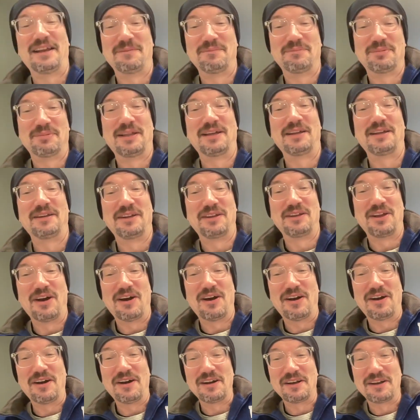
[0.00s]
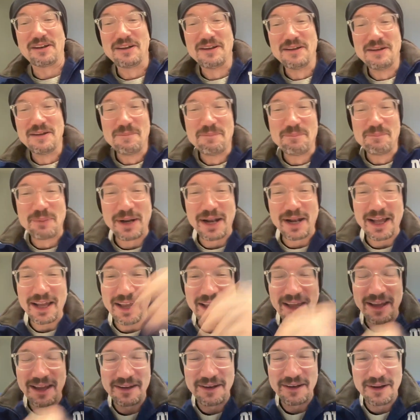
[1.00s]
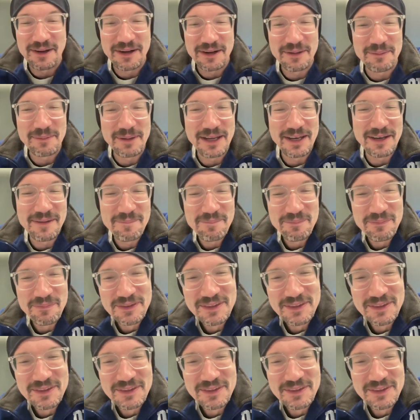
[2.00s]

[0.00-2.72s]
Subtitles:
and play in the yard, but you know what I mean?